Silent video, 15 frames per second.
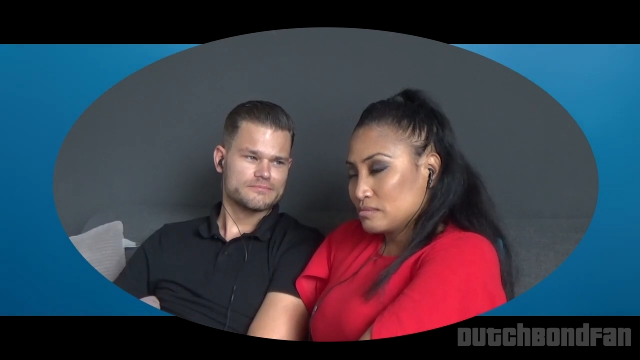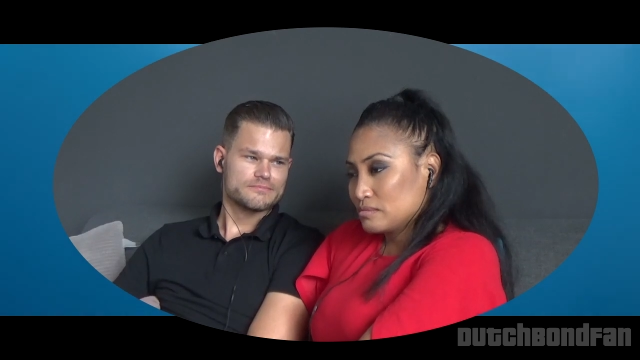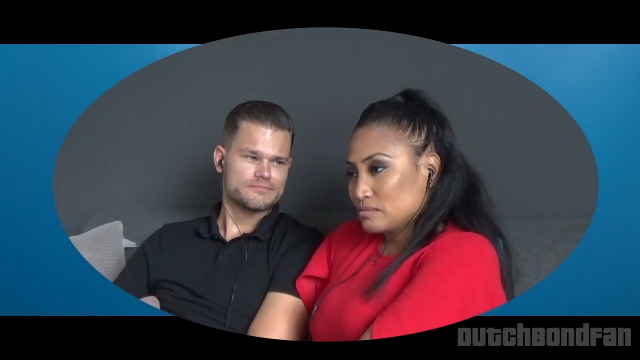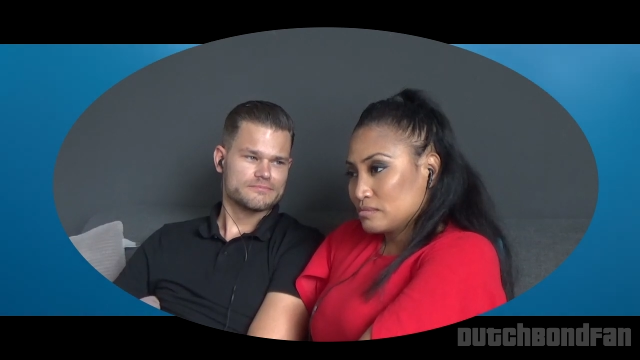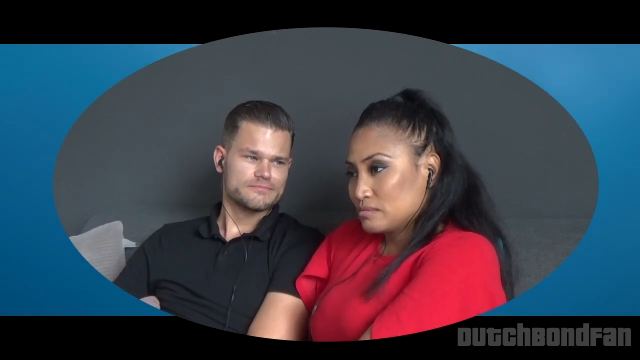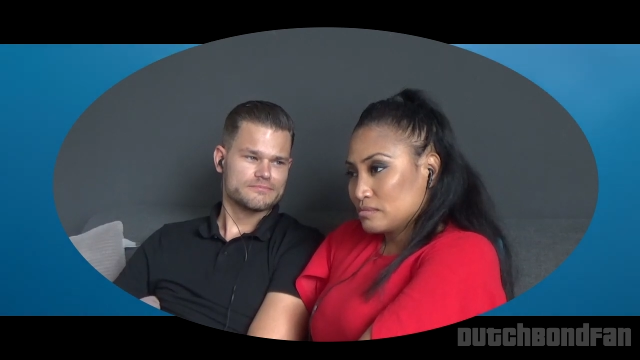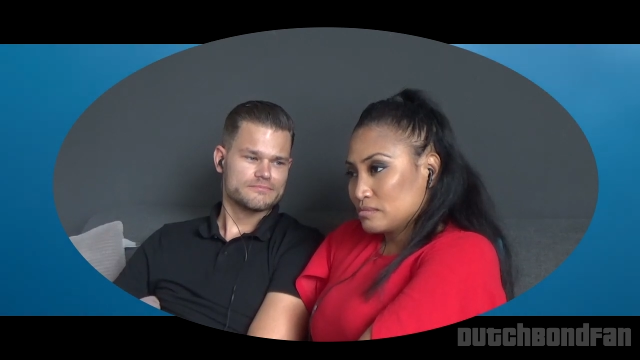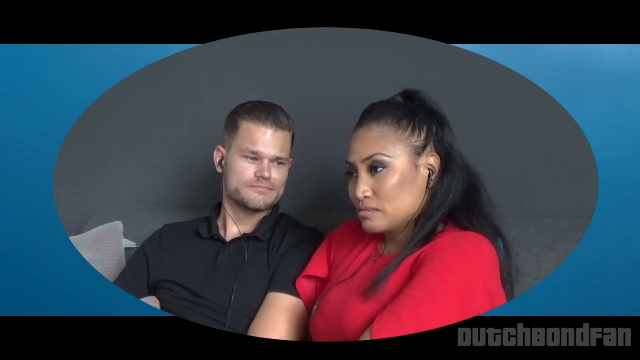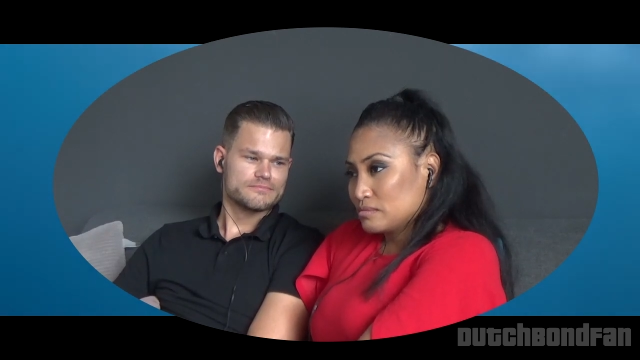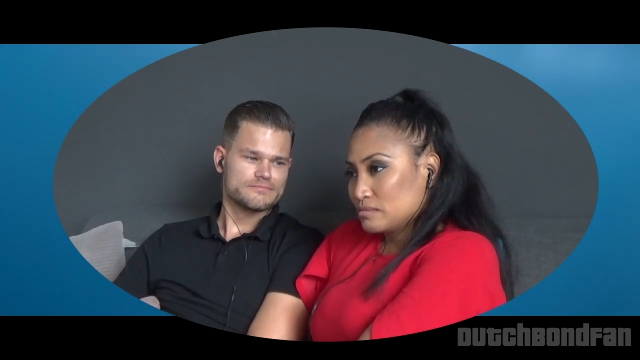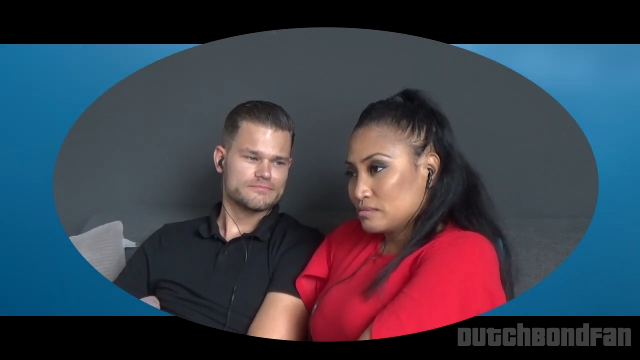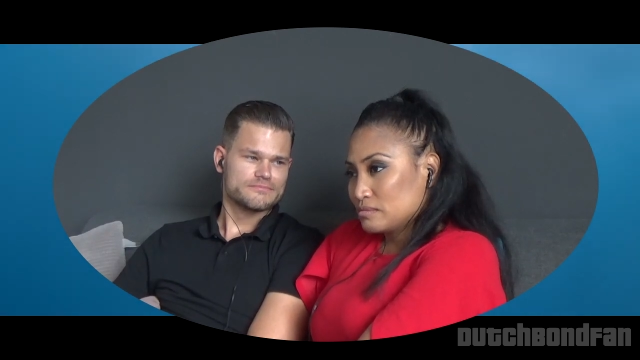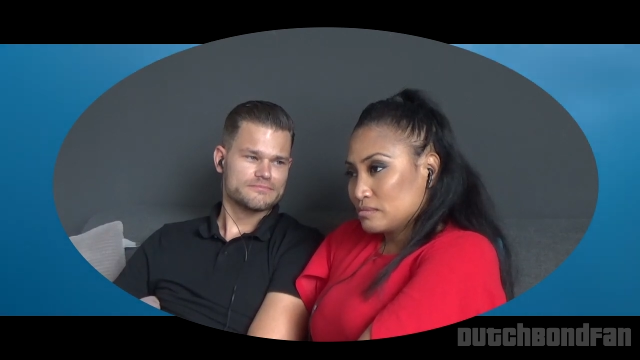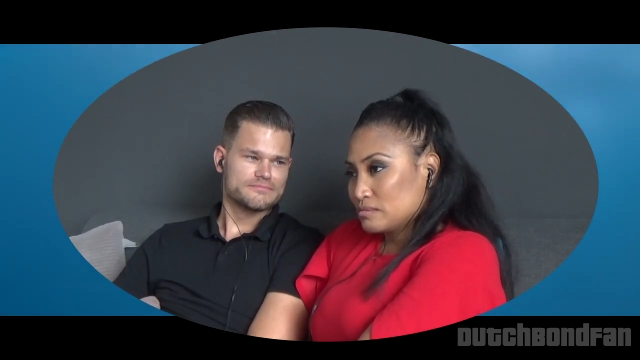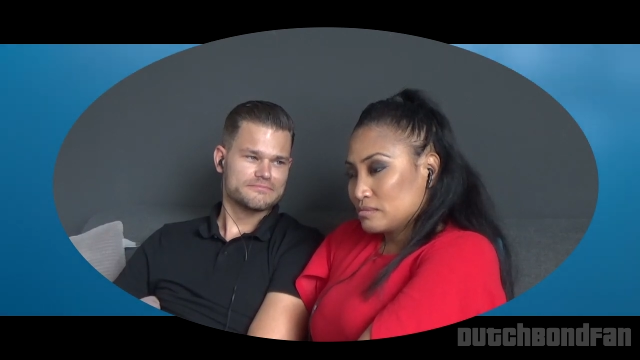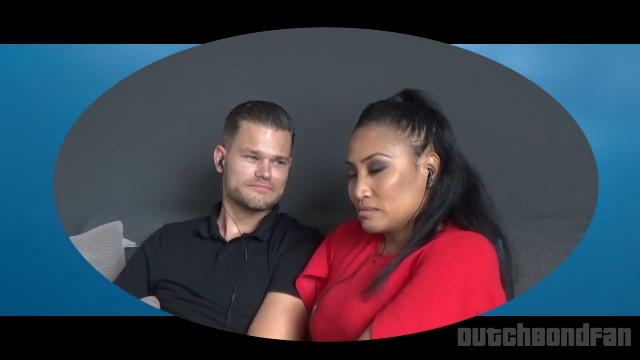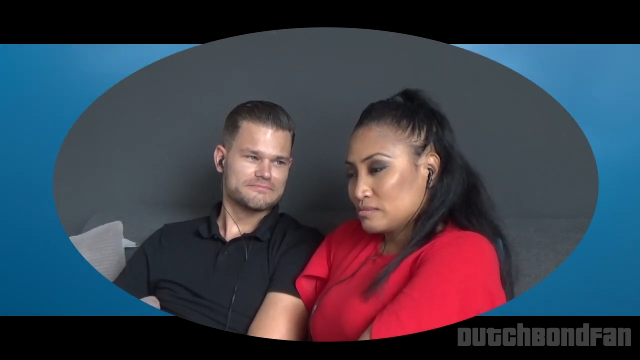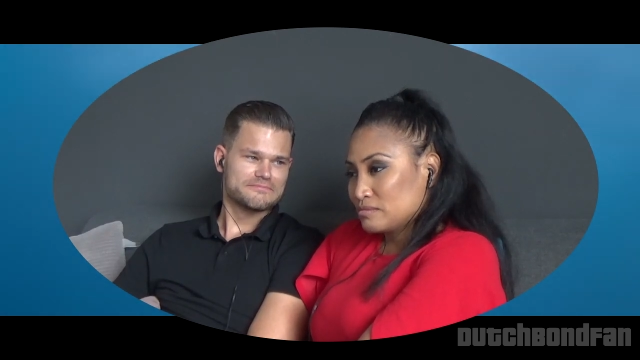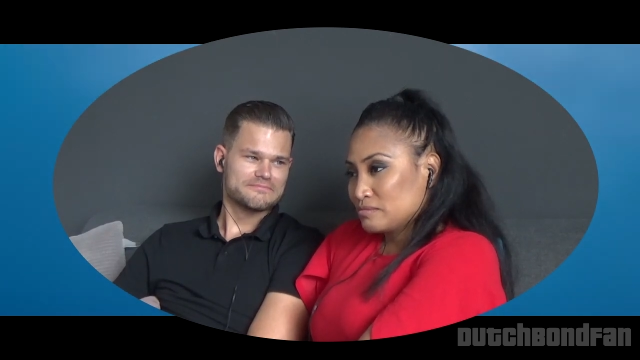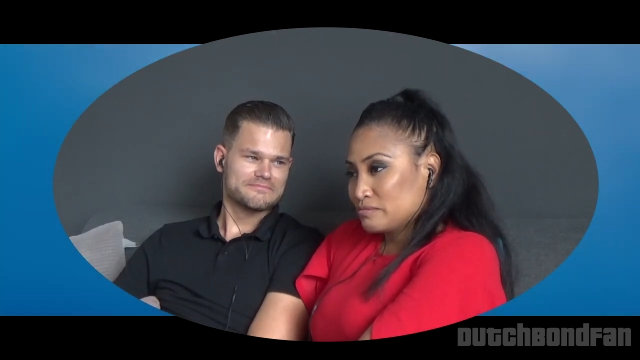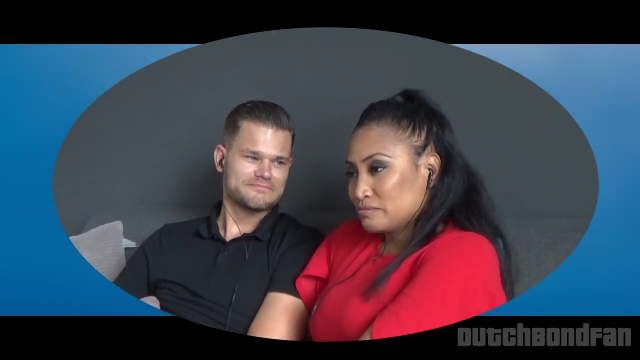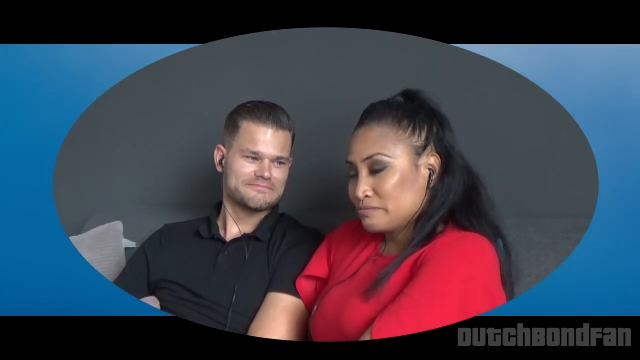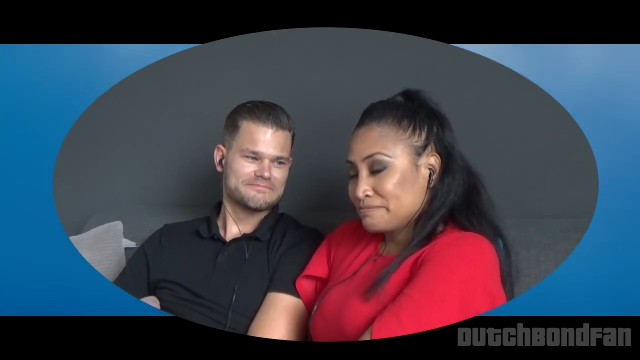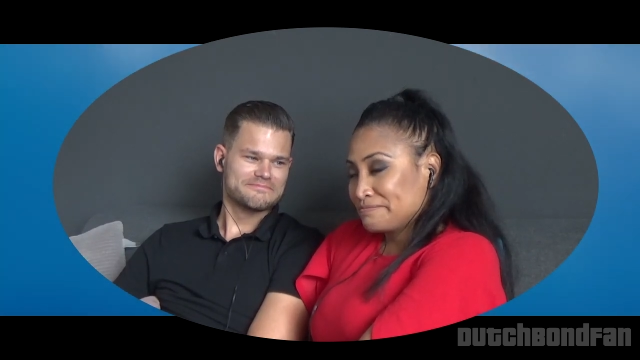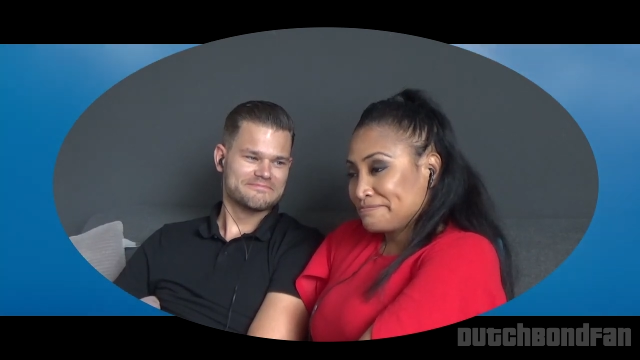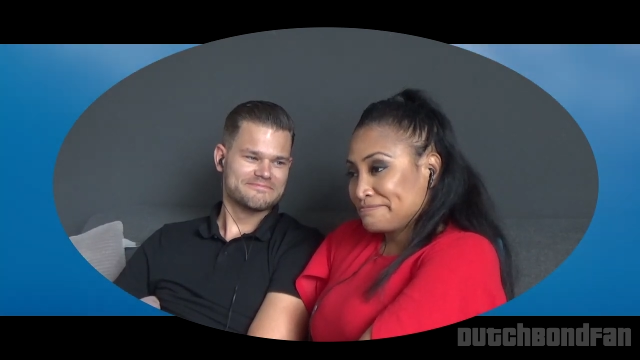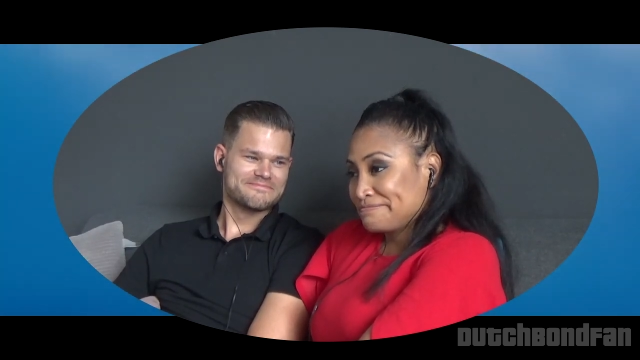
No one is speaking in this clip.